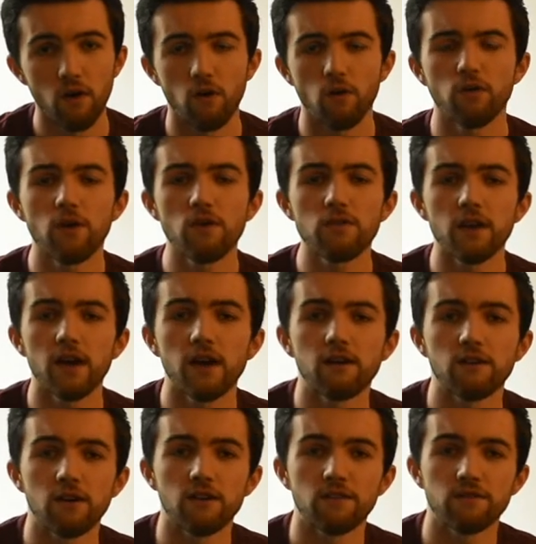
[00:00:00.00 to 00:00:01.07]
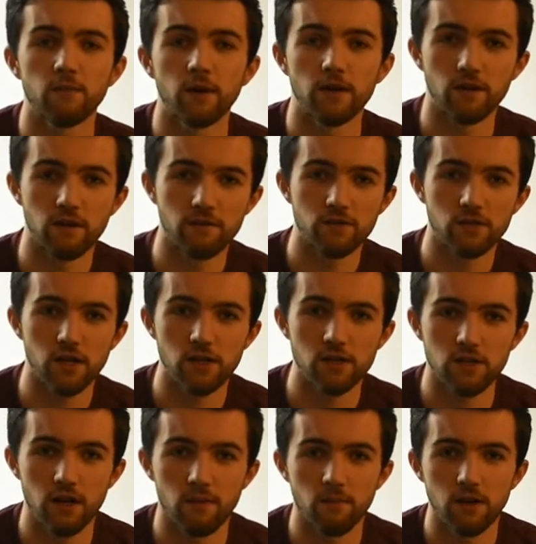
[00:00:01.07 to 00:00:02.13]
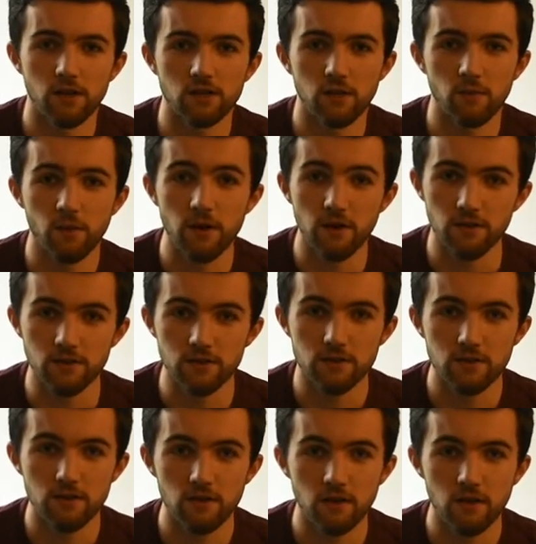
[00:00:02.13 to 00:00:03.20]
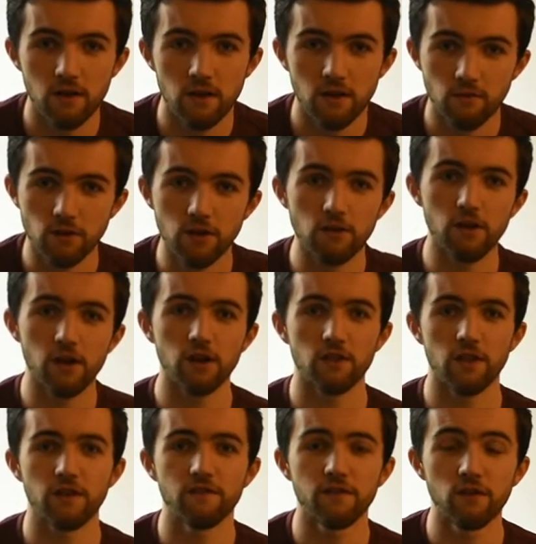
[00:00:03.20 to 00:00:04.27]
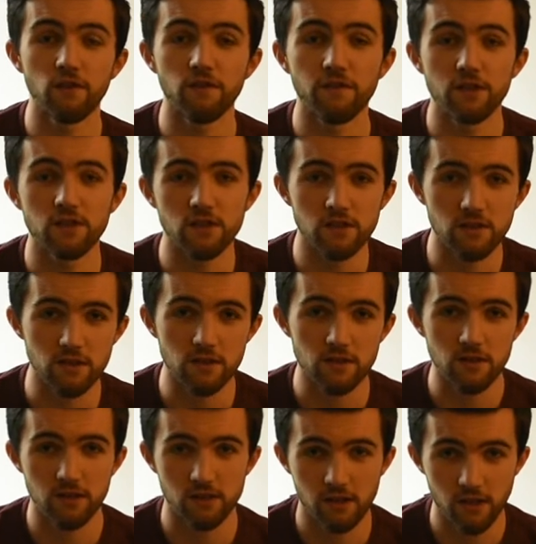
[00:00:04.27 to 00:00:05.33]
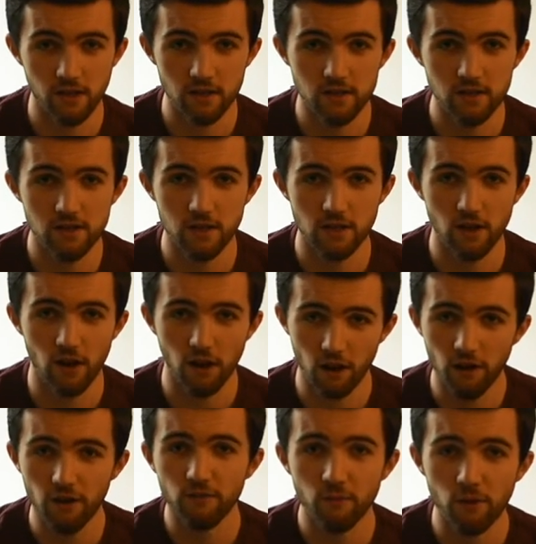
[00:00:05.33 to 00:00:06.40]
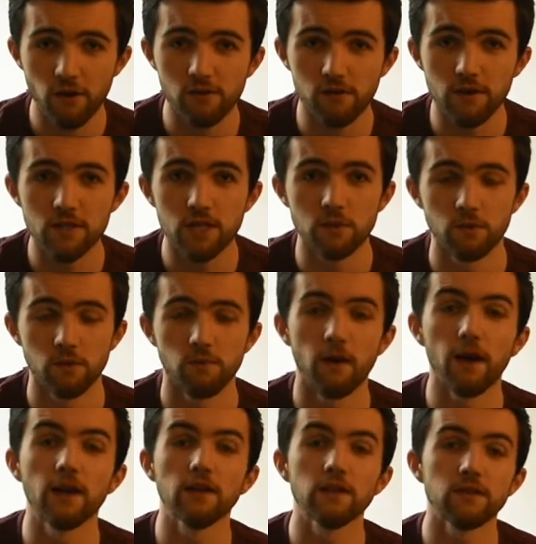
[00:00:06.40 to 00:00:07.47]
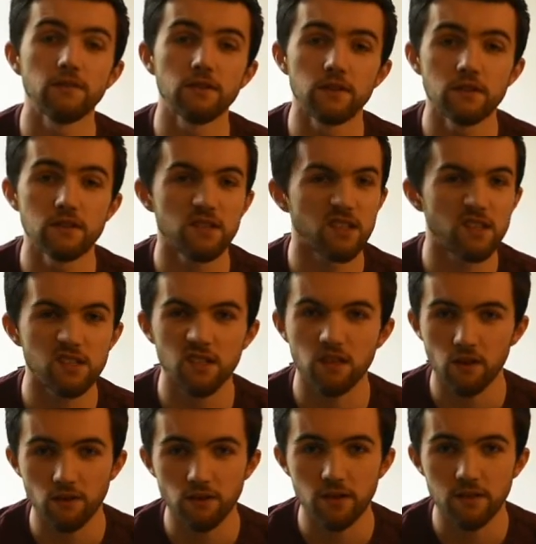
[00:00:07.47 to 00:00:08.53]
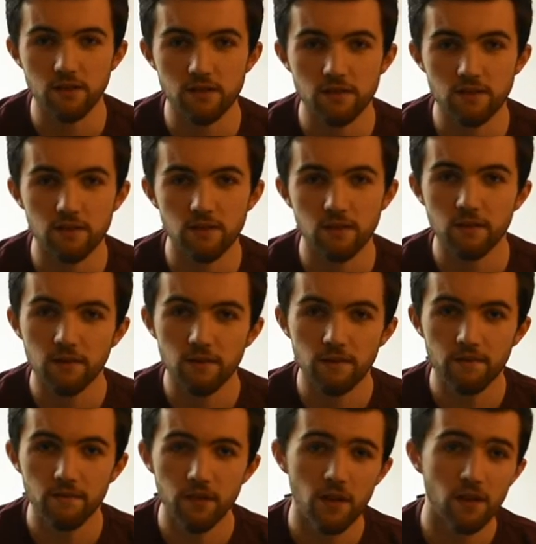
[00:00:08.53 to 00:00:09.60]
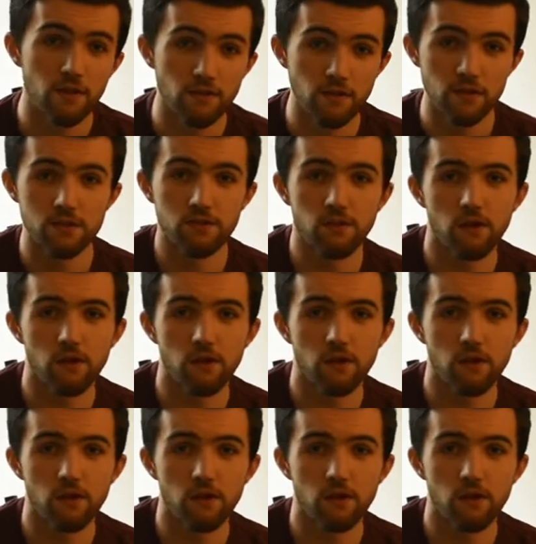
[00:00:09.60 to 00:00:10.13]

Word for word: Although the aircraft might not have changed that much in appearance, when you look at their fuel efficiencies, it's clear to see that a lot of progress has been made in these 60 odd years. This